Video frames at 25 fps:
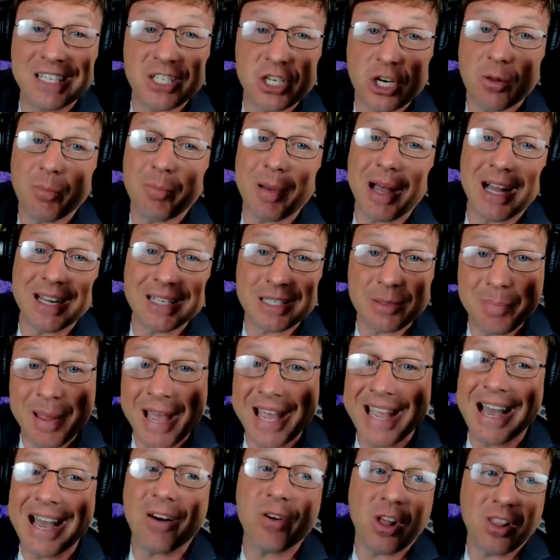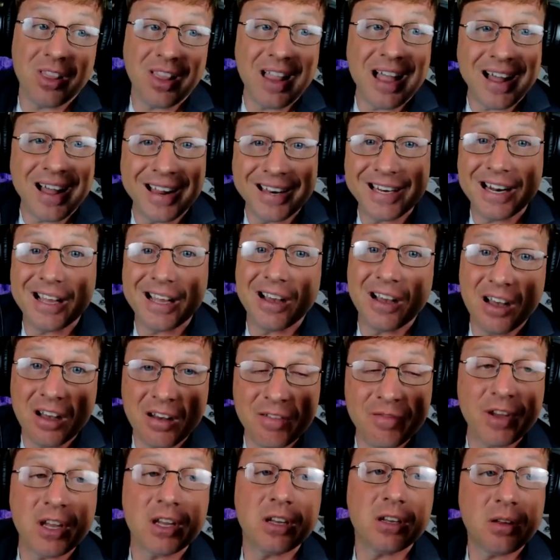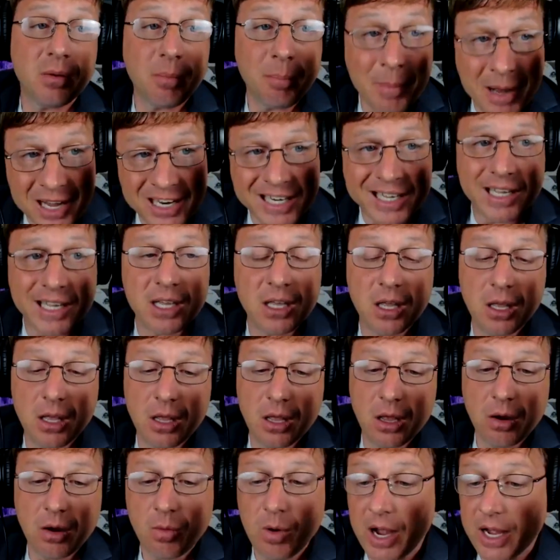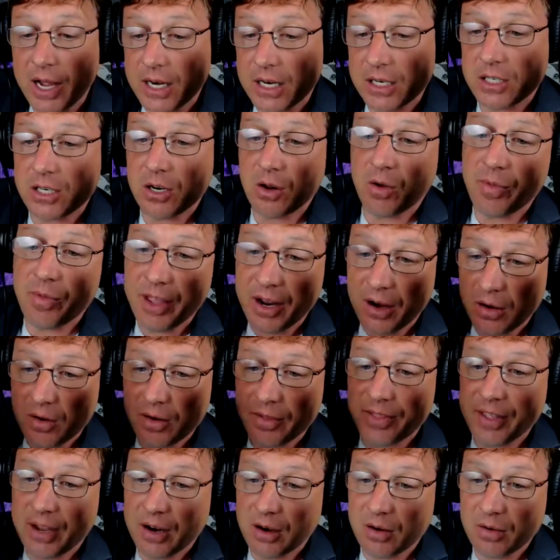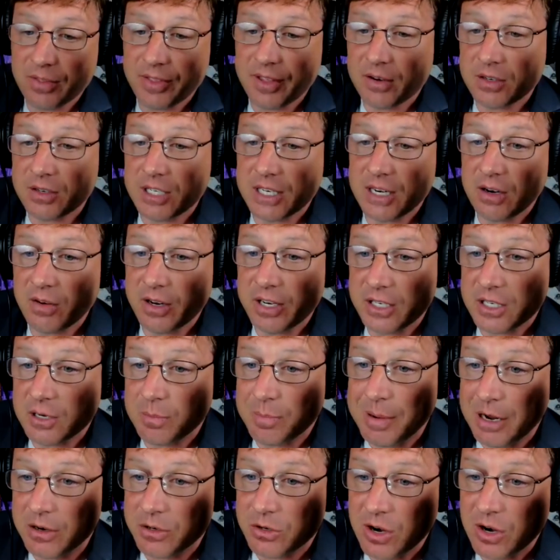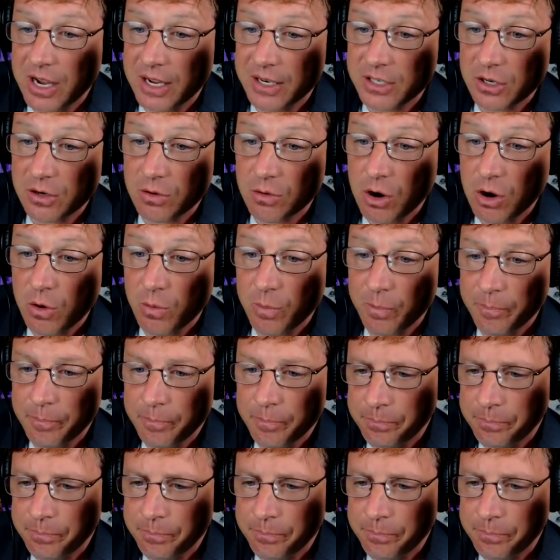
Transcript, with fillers: digital bonds pay out a lot of money, right? And so they're they're they're serious about trying to grow.